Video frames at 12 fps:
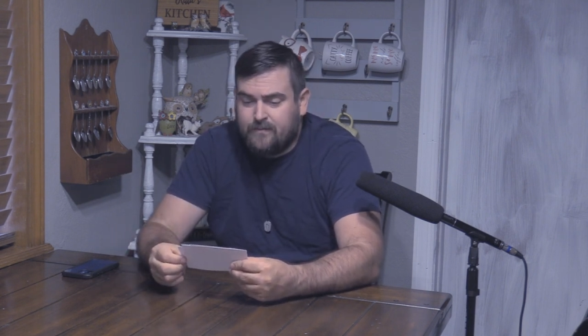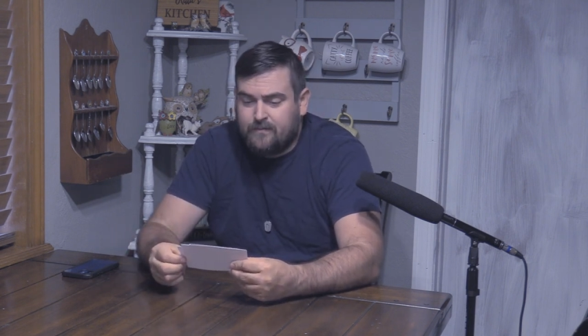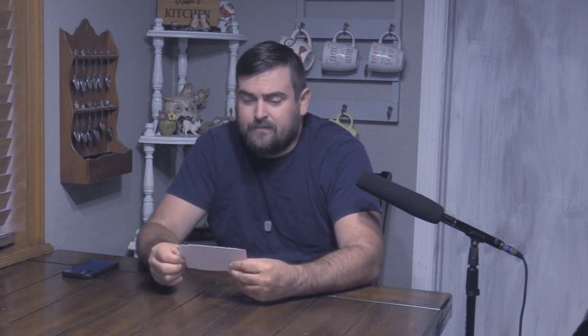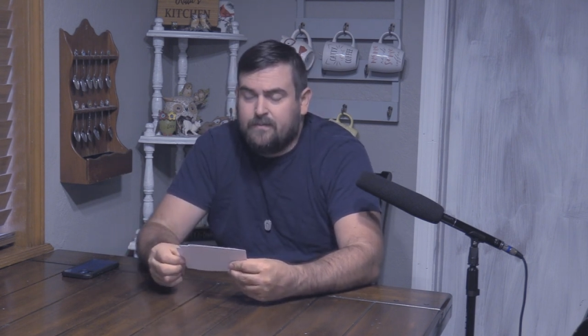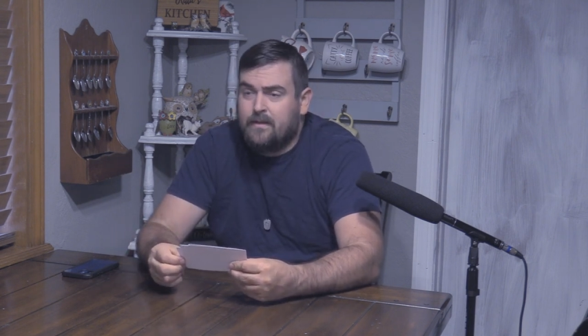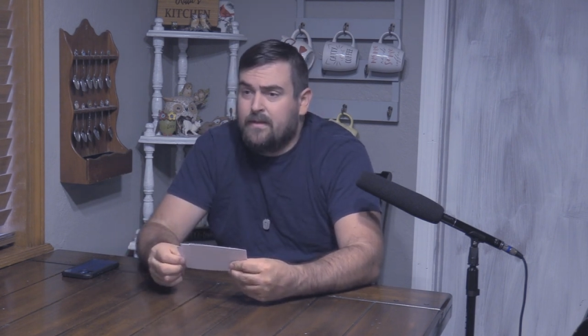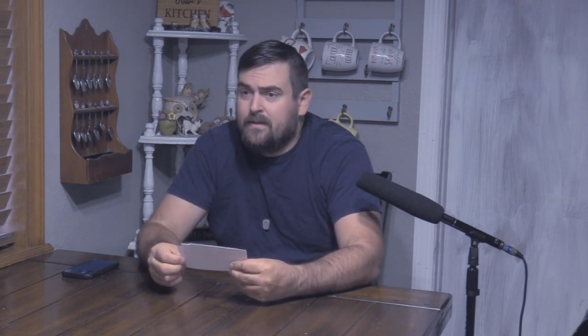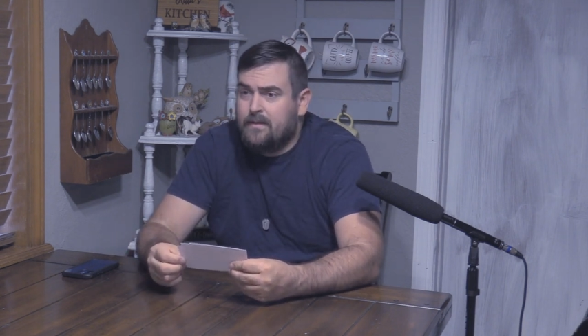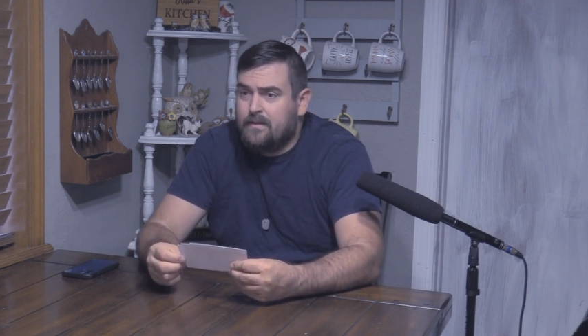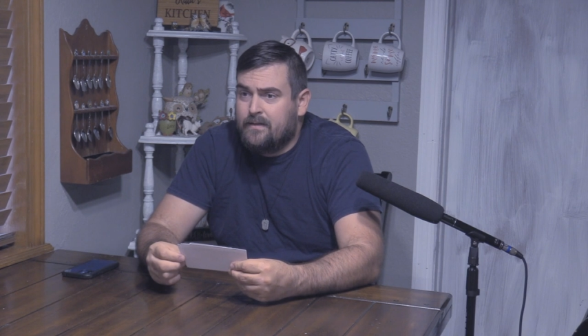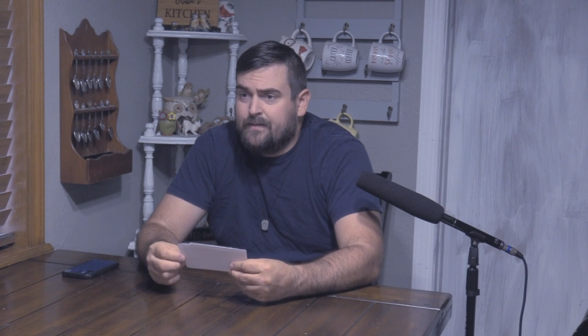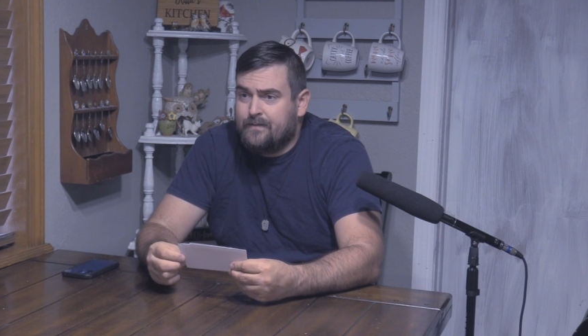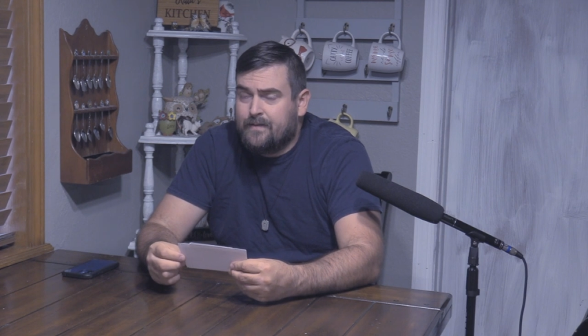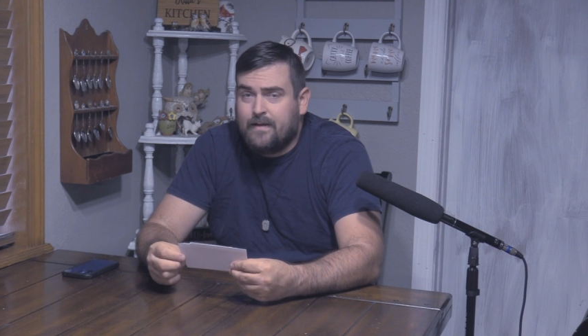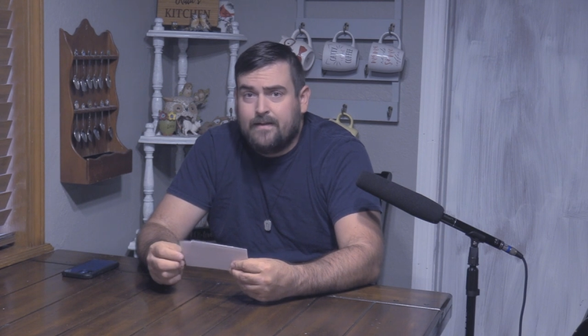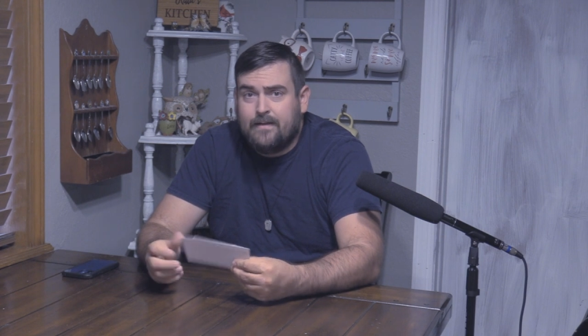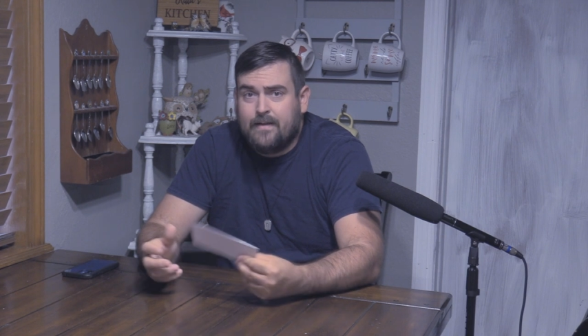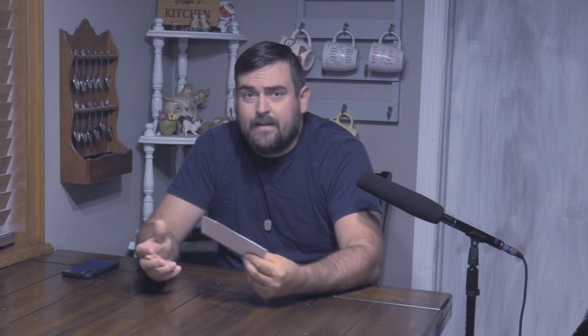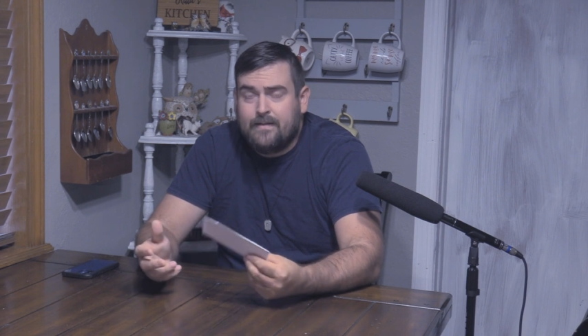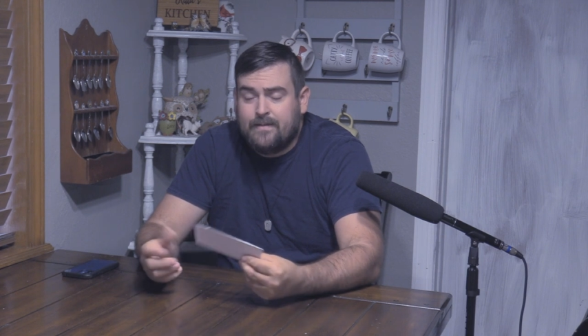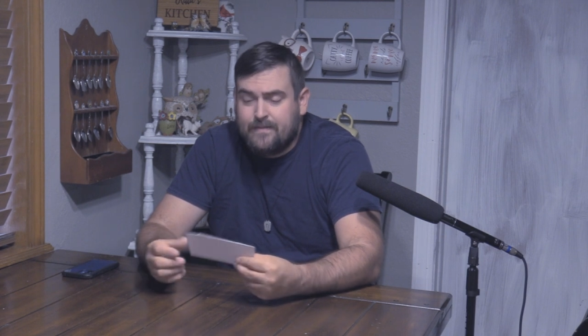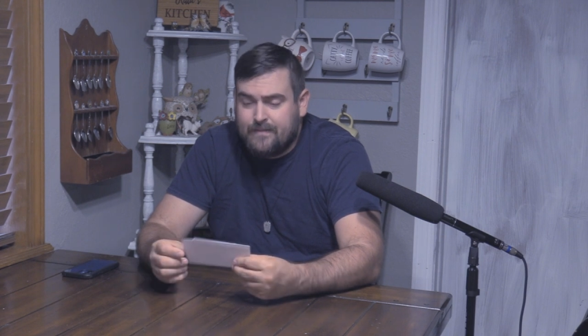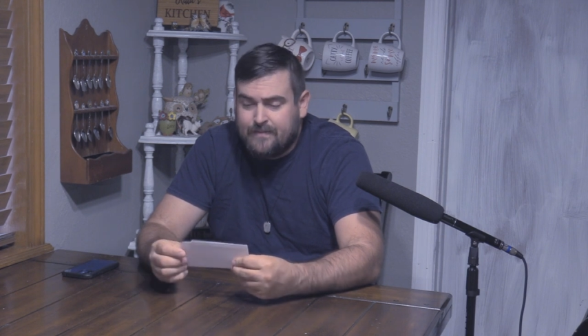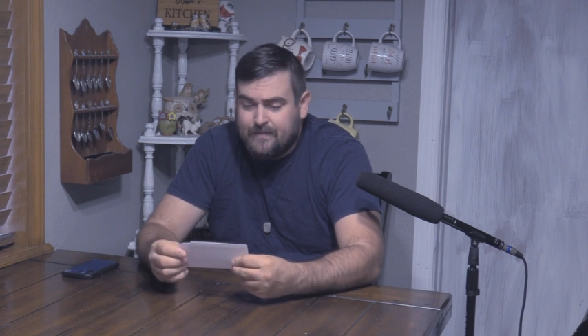You know, you know, kind of
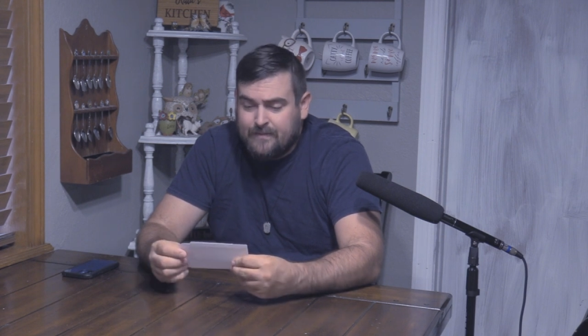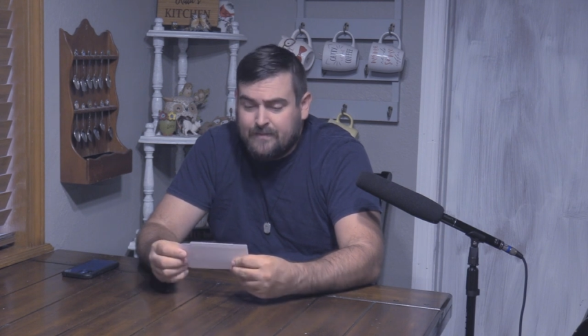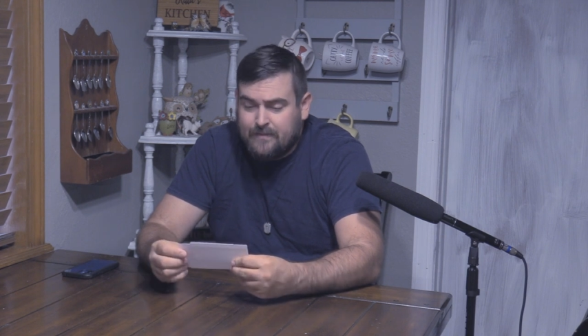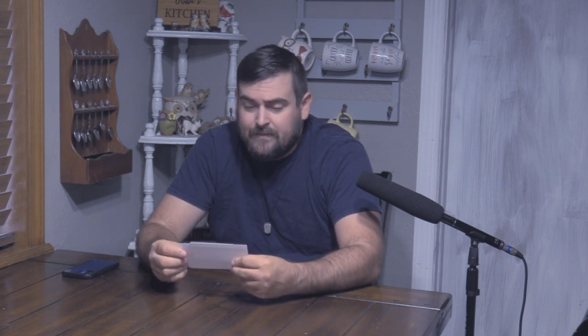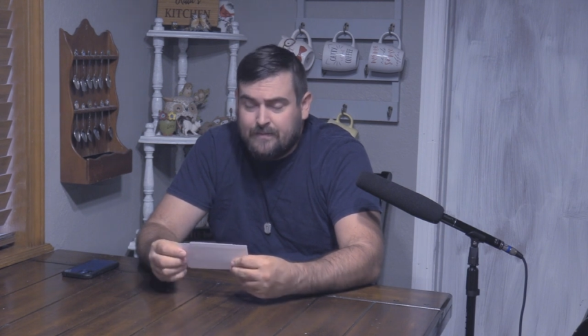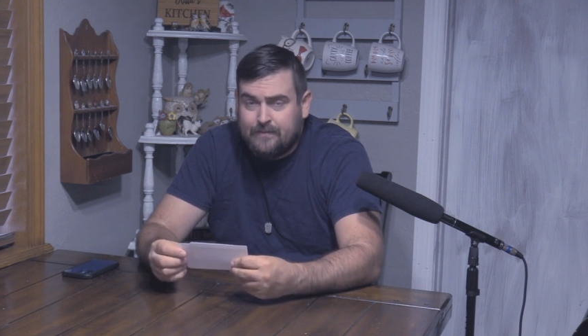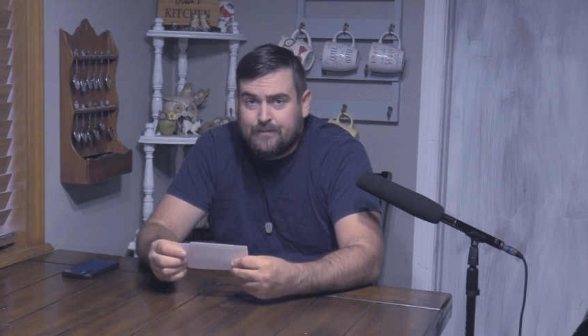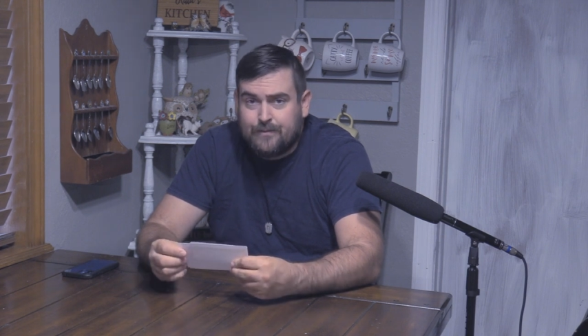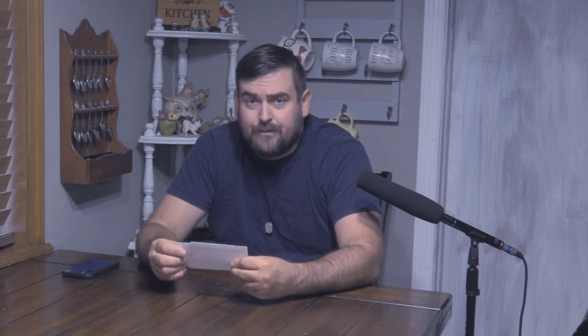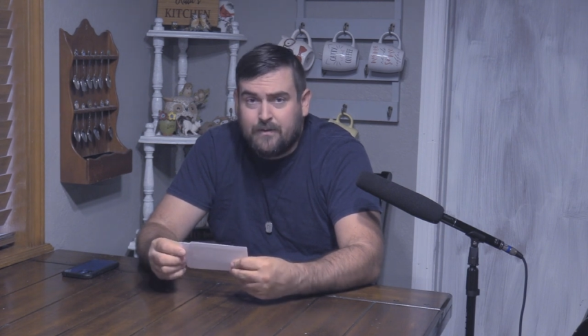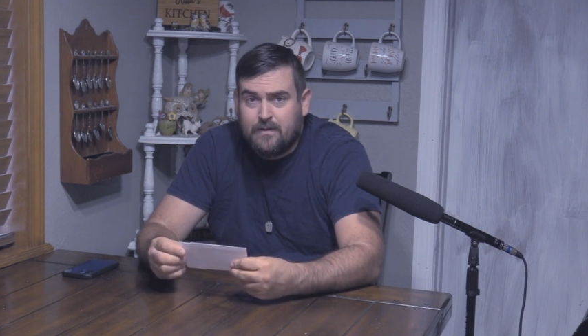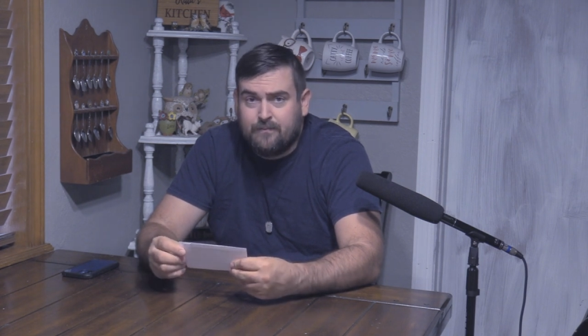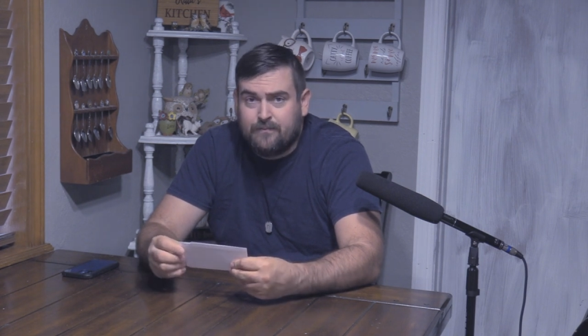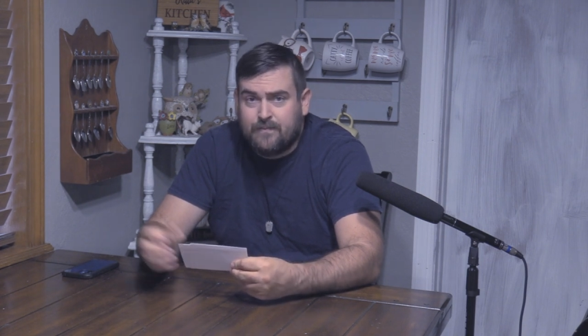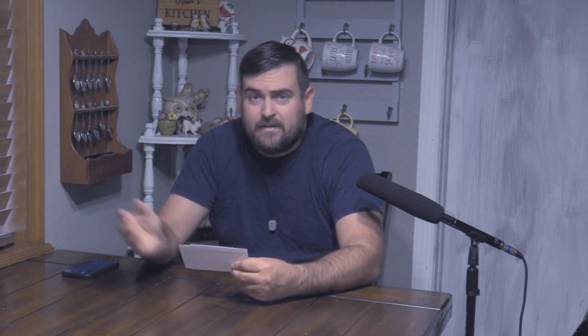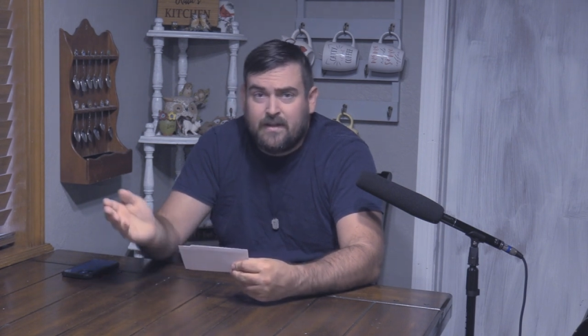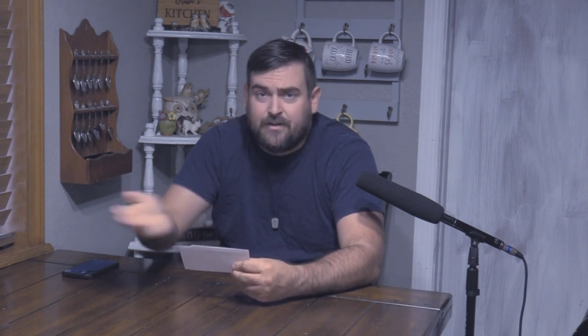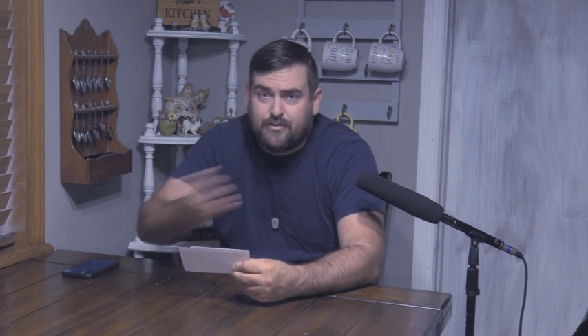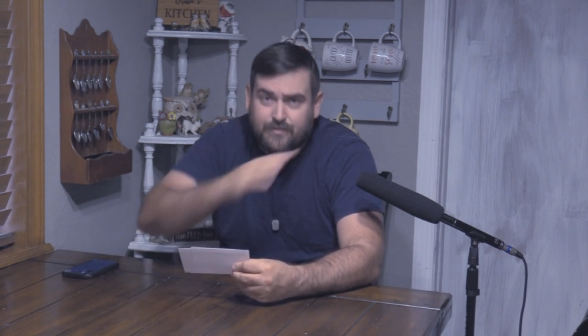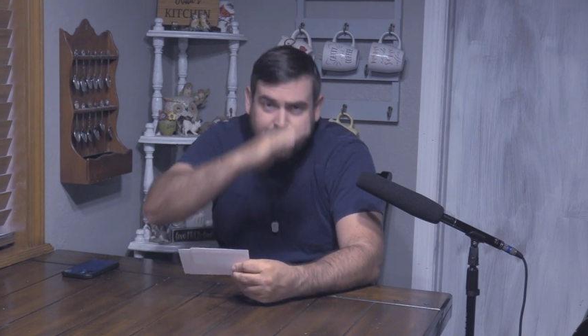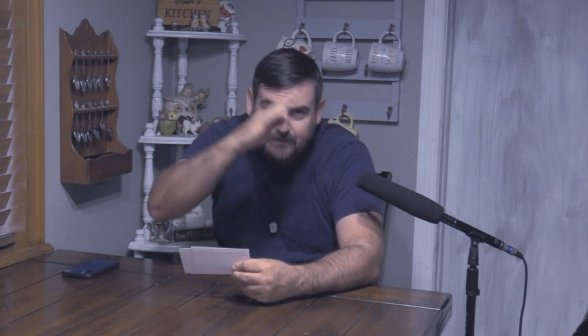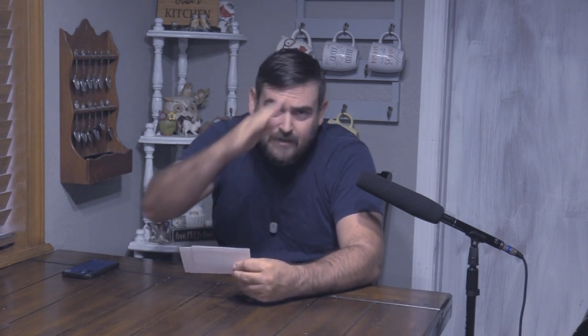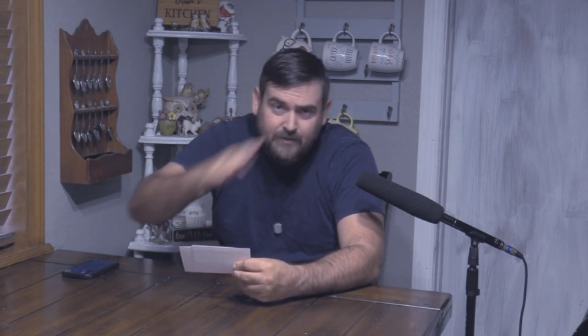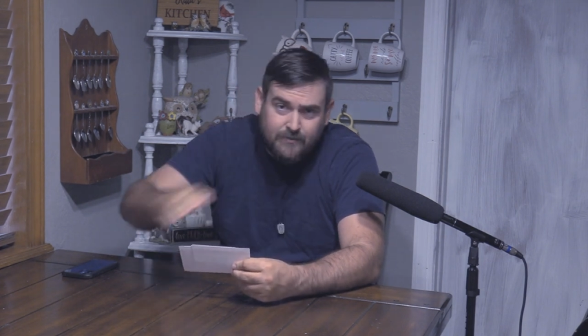90s, uh, you know, scream slasher
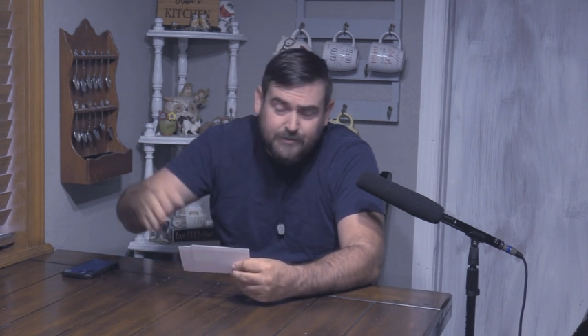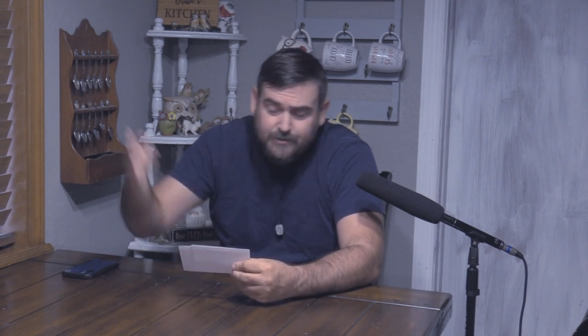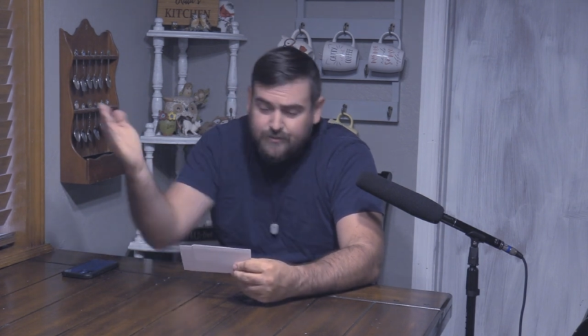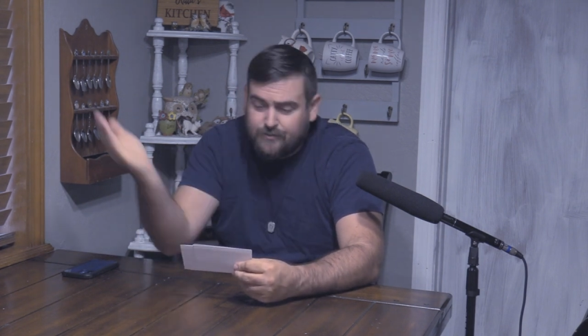style.